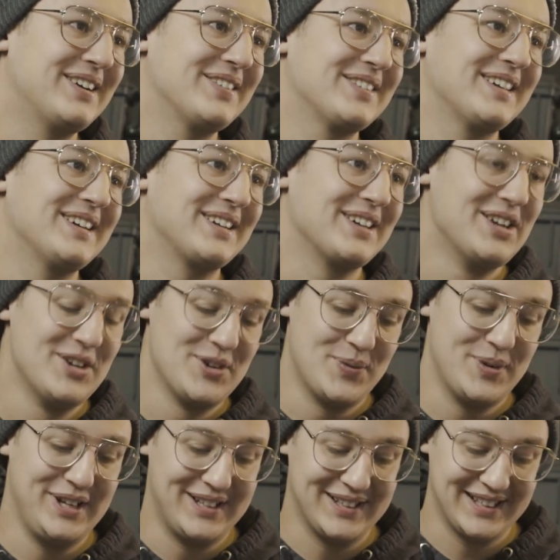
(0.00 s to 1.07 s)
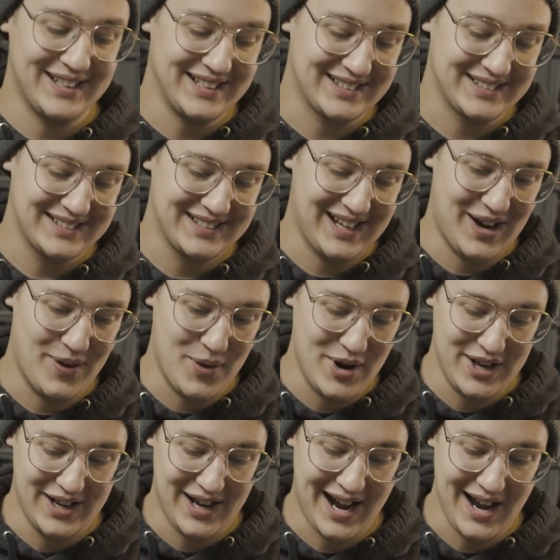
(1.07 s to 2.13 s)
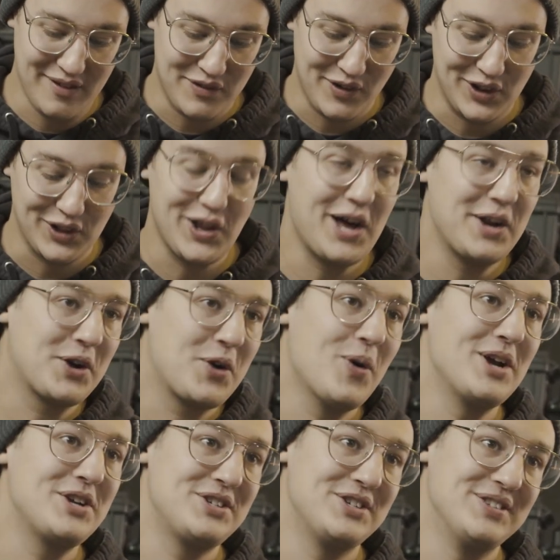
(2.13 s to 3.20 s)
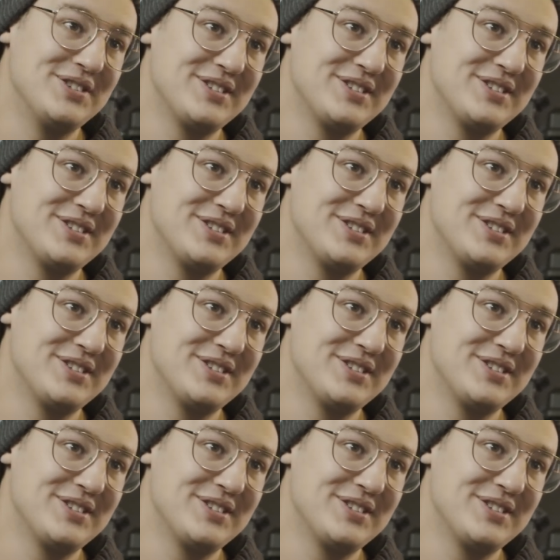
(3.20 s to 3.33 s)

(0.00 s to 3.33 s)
I was like, we need to I have a lot of questions.